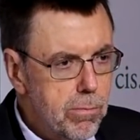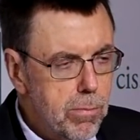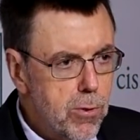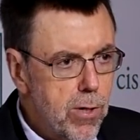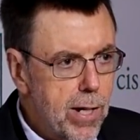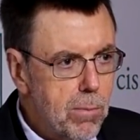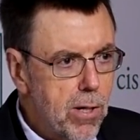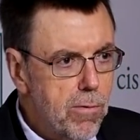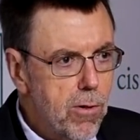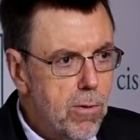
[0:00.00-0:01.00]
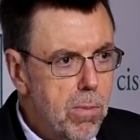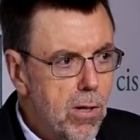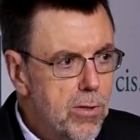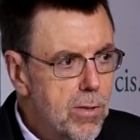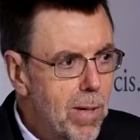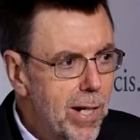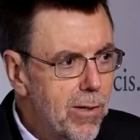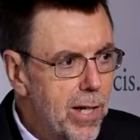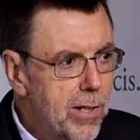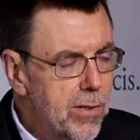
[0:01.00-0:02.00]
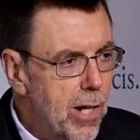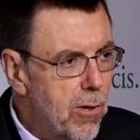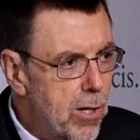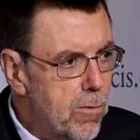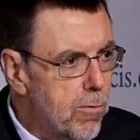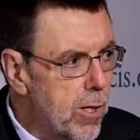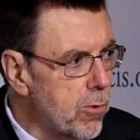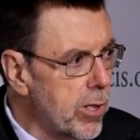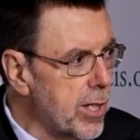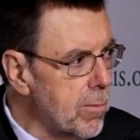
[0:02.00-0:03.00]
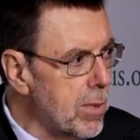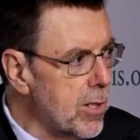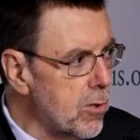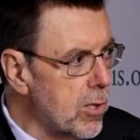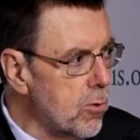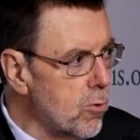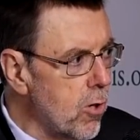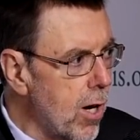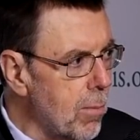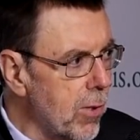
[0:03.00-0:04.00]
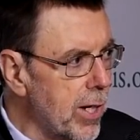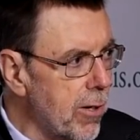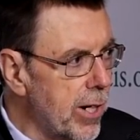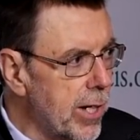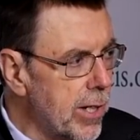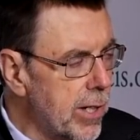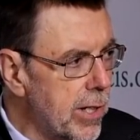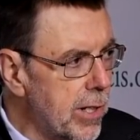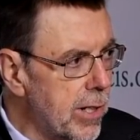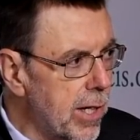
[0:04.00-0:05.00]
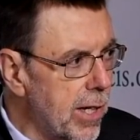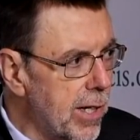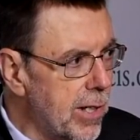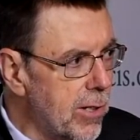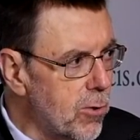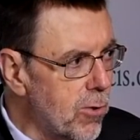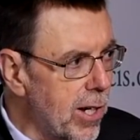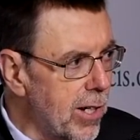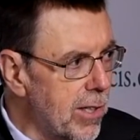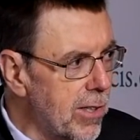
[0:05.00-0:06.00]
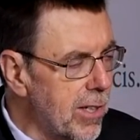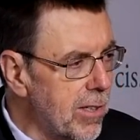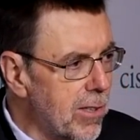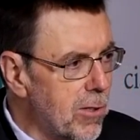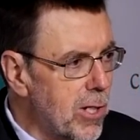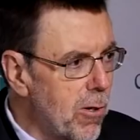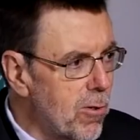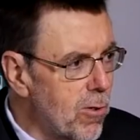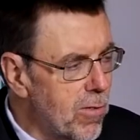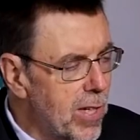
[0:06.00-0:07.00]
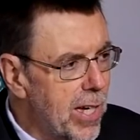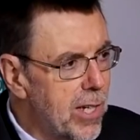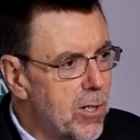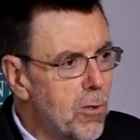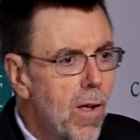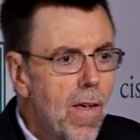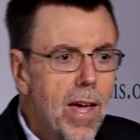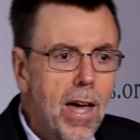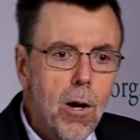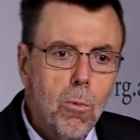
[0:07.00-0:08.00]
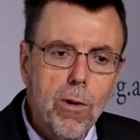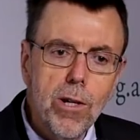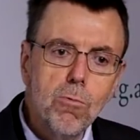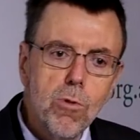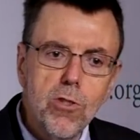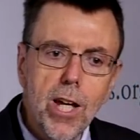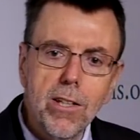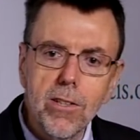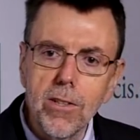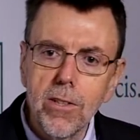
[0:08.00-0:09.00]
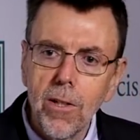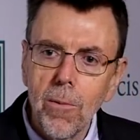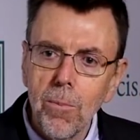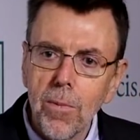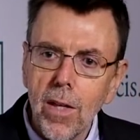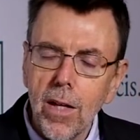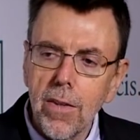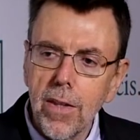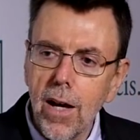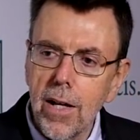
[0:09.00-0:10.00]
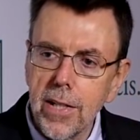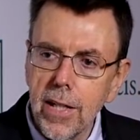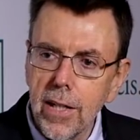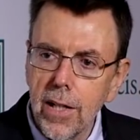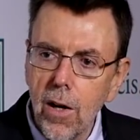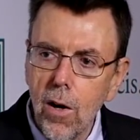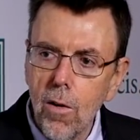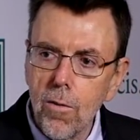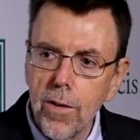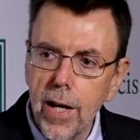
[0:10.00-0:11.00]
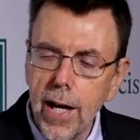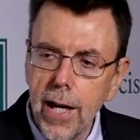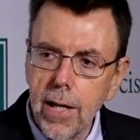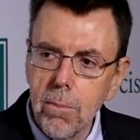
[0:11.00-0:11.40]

betraying my foreign policy background, as our own federally administered tribal area in Australia, the territory of the ANU, where it rejected the idea of a